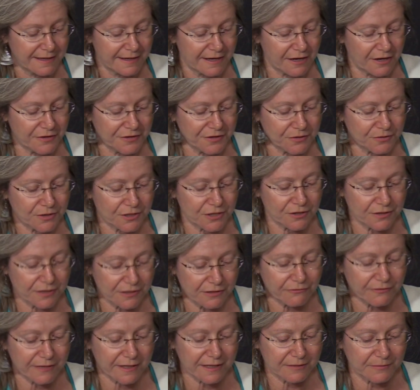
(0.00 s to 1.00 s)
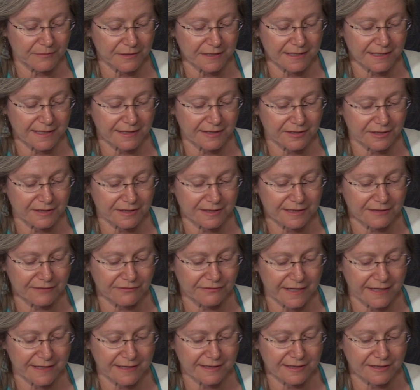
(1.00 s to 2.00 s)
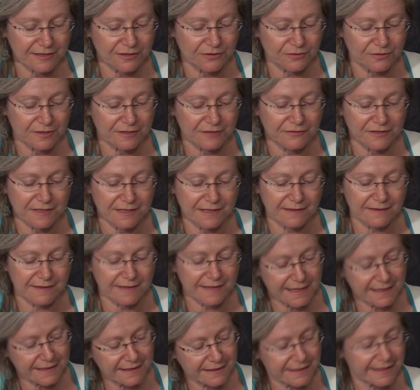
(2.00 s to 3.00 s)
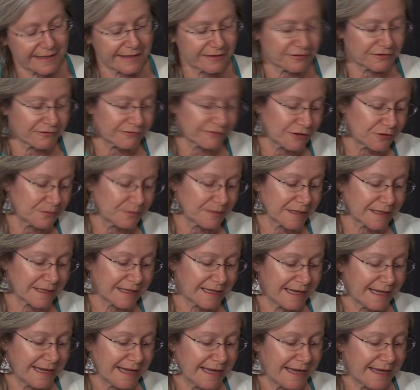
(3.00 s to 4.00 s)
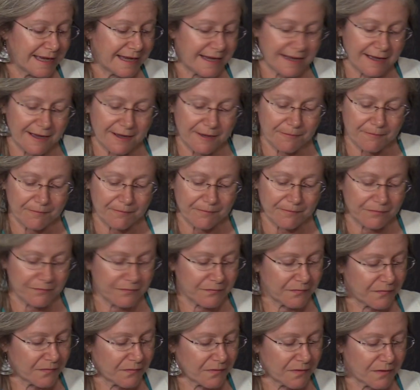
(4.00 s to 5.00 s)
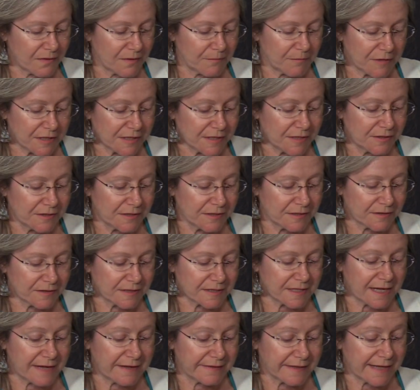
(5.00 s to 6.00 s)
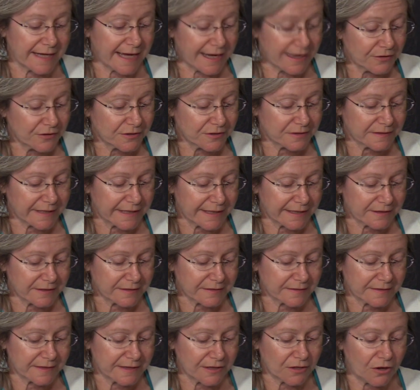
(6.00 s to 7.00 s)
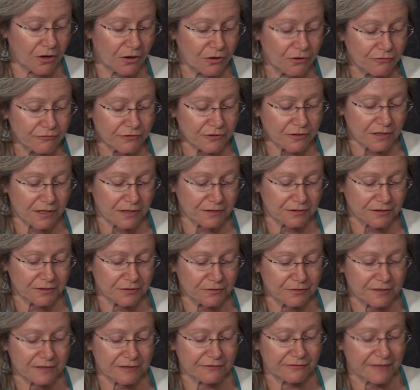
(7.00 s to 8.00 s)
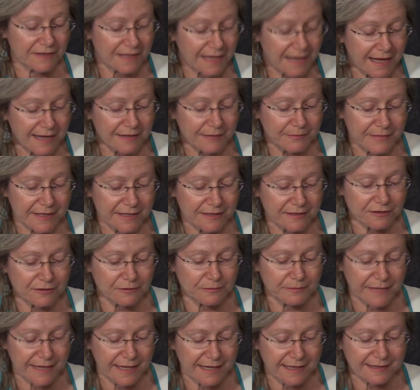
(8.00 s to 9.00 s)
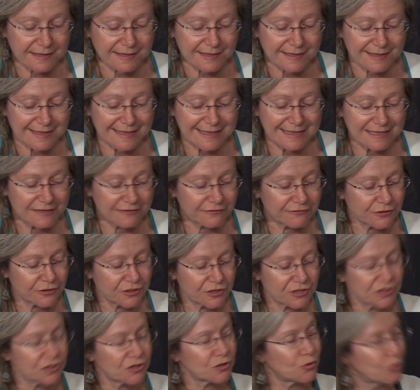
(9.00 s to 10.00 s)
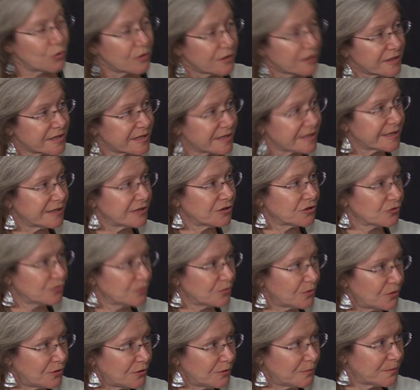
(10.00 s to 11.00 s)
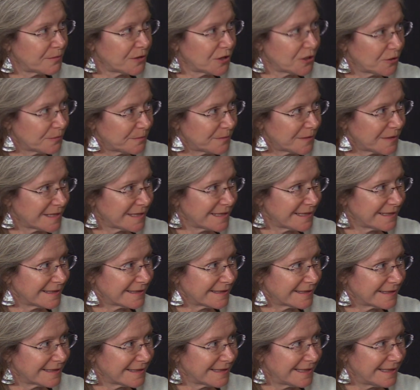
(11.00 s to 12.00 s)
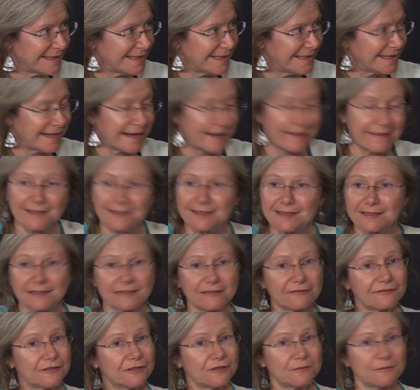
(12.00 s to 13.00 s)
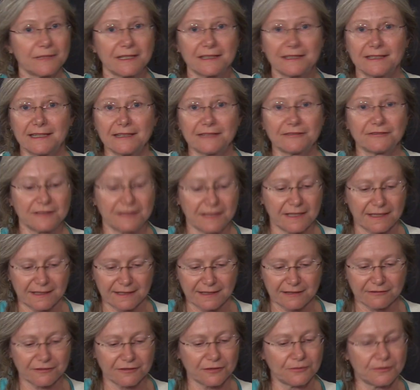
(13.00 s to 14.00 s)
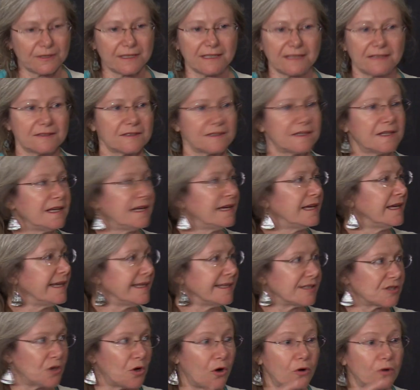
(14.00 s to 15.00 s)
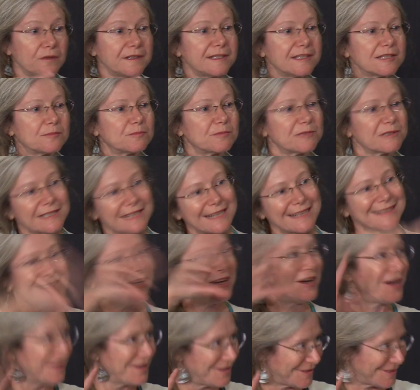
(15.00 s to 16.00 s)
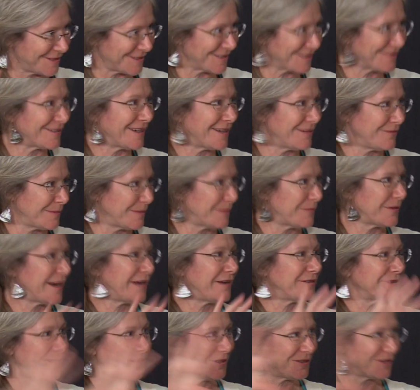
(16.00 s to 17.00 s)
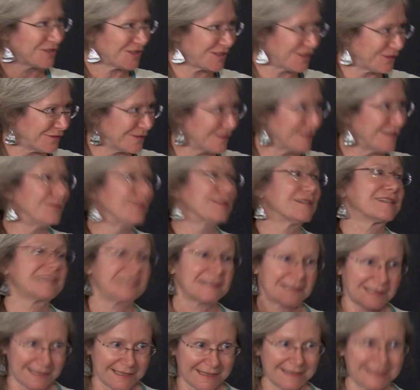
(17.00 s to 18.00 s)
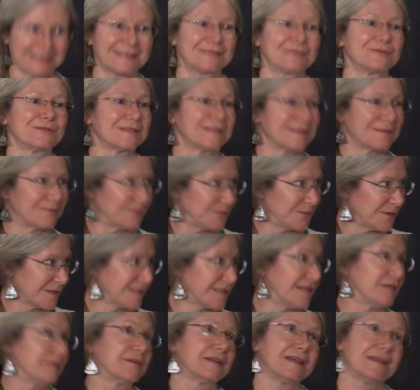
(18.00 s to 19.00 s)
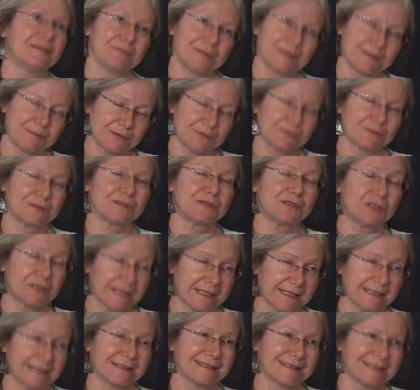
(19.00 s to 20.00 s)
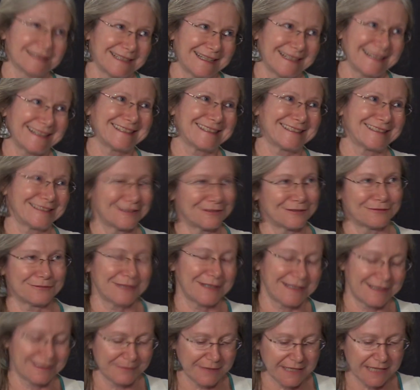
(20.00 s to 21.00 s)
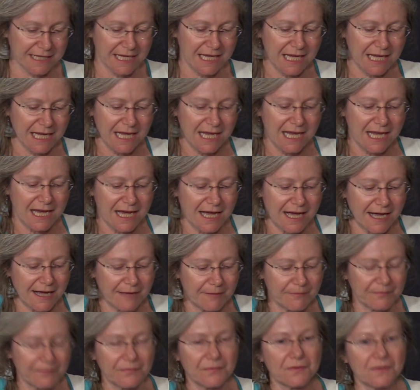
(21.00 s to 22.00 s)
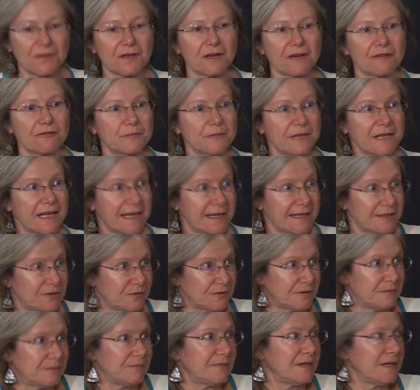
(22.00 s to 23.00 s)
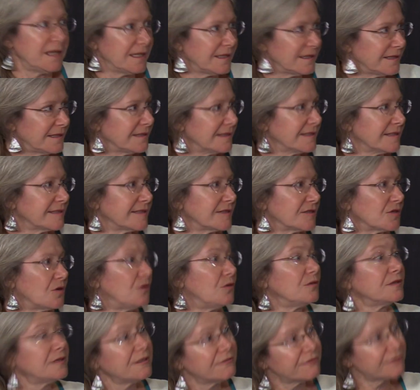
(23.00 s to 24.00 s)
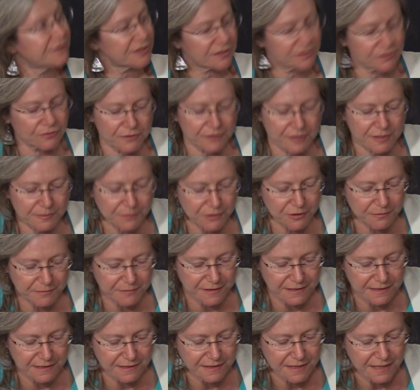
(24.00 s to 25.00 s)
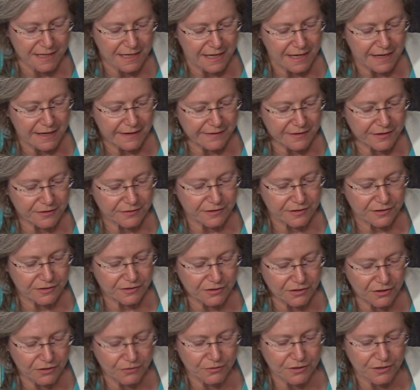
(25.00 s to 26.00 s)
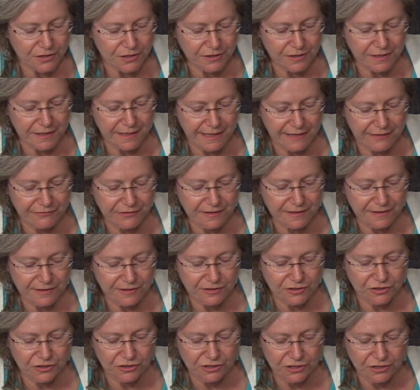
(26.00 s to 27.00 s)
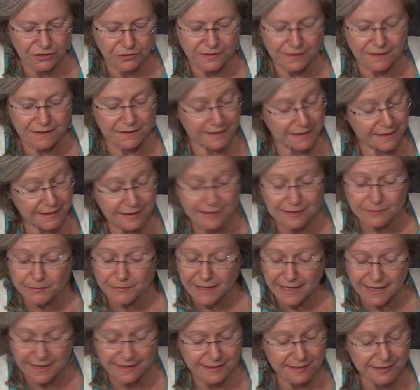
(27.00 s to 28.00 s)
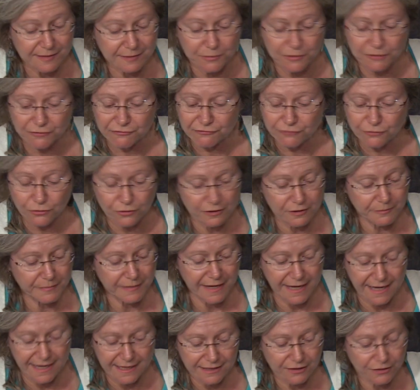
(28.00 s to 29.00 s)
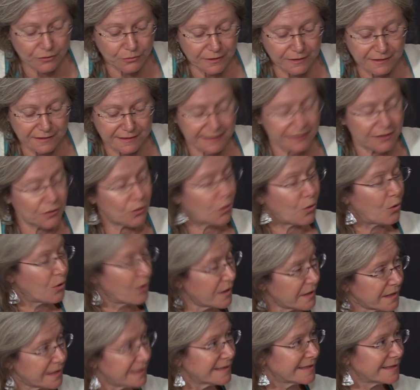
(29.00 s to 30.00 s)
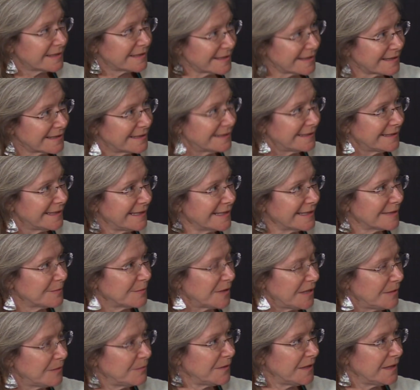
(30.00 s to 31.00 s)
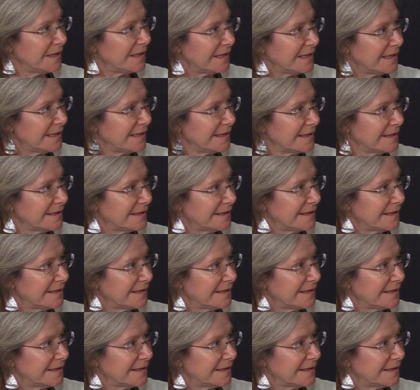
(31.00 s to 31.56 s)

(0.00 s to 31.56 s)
Although current recommendations advise the use of synthetic hydrophobic materials on the outer layer, the overall use of non-medical masks is for source control purposes. And this is confirmed by the FDA and everyone else. It's only to protect others, right? Remember how it all shifted once the science was coming and people were looking at the science and going, wait a minute. The government had to admit that this is only for source purposes. There is no current evidence to show that these masks perform adequately or consistently as PPE.